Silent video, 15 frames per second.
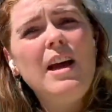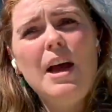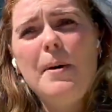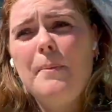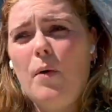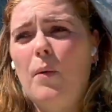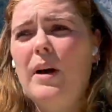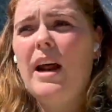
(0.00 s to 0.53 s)

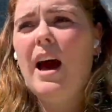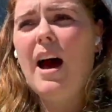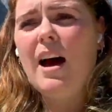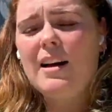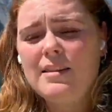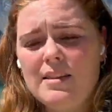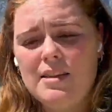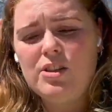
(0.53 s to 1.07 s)
But when I
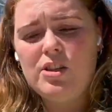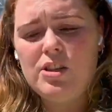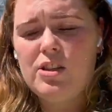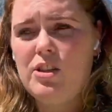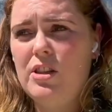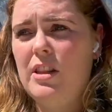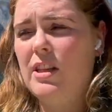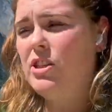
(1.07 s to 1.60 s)
asked
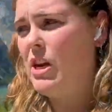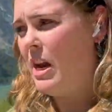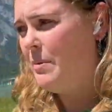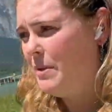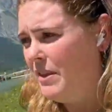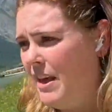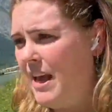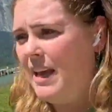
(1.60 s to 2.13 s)
the
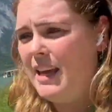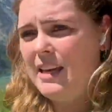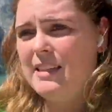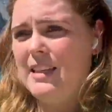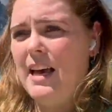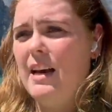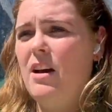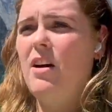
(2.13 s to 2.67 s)
gentleman there,
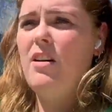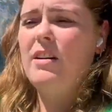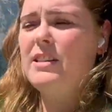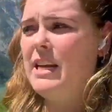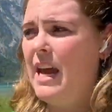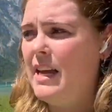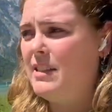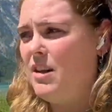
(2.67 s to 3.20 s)
he's like, oh, it
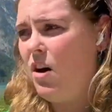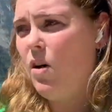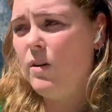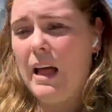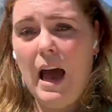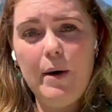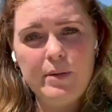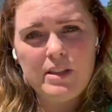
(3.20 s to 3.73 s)
takes a whole
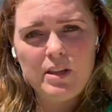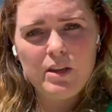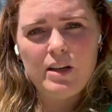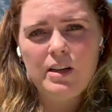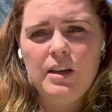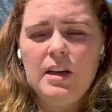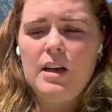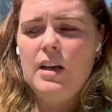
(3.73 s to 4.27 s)
hour to
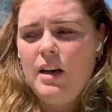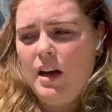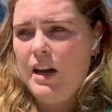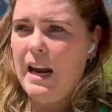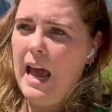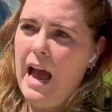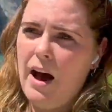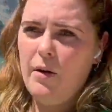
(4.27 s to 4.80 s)

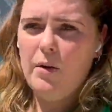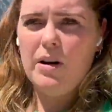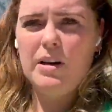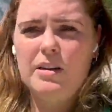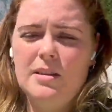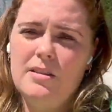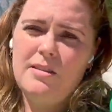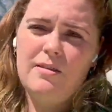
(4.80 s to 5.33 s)
an
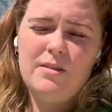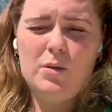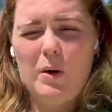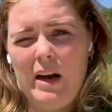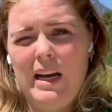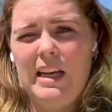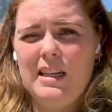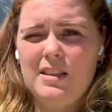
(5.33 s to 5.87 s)
hour
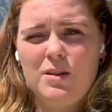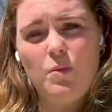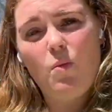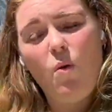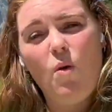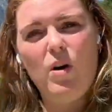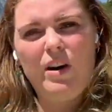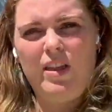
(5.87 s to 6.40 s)
20 to
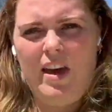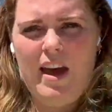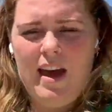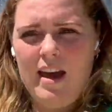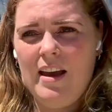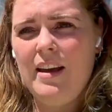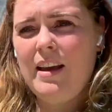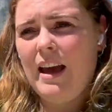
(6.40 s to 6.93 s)
walk
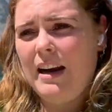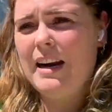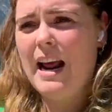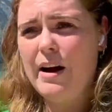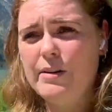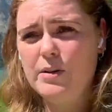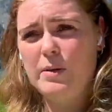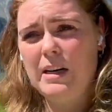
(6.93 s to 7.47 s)
there and an
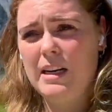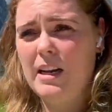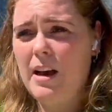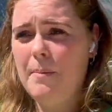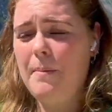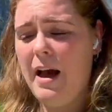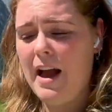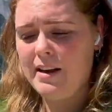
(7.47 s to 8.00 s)
hour 20 to
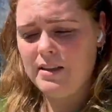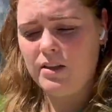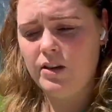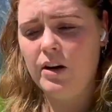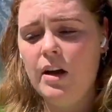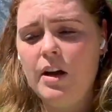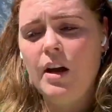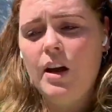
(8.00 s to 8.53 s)
come back. So
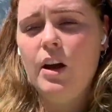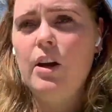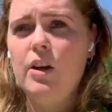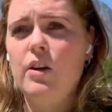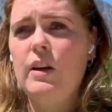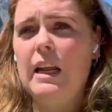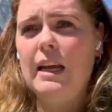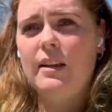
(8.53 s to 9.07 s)

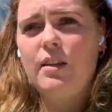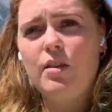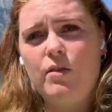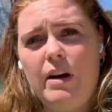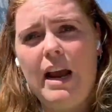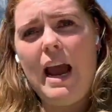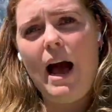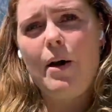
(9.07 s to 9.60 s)
you need
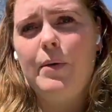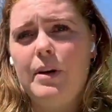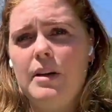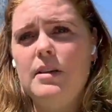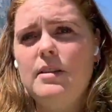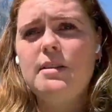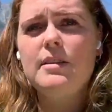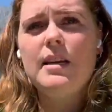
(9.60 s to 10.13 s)
3
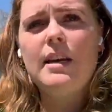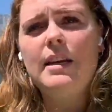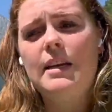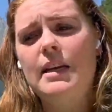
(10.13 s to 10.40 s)
hours.